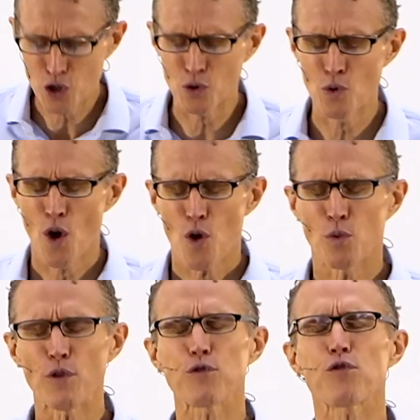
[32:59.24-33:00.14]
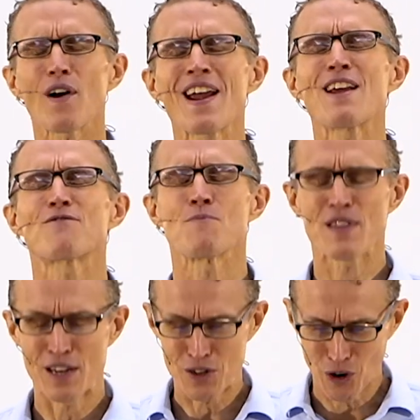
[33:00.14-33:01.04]
to refrain from
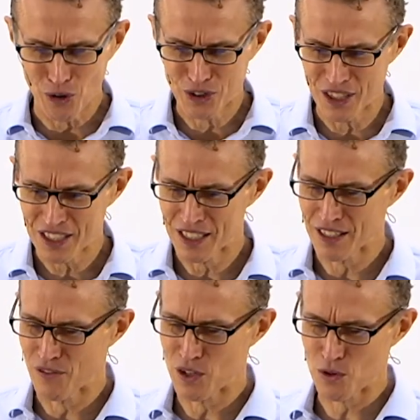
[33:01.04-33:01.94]
the indulgences of